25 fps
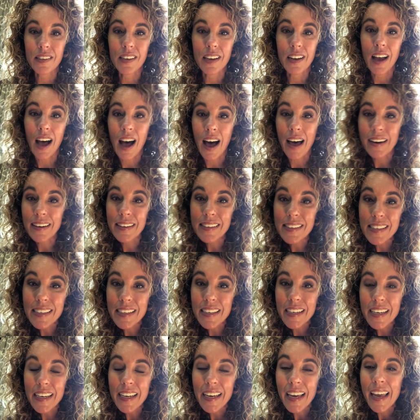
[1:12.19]
And
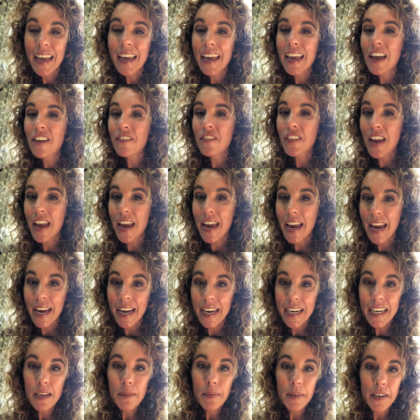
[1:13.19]
honestly, if
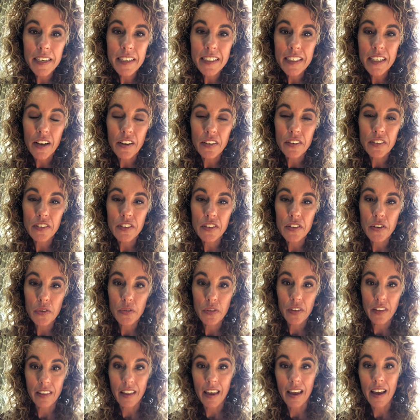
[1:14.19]
anybody tells you
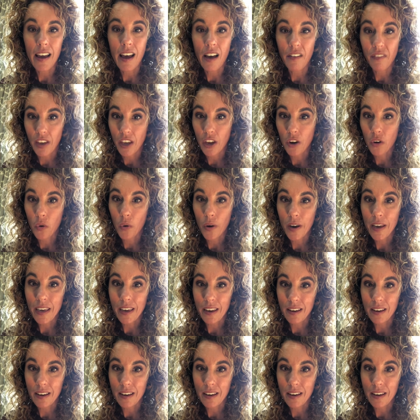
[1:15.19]
that they have a quick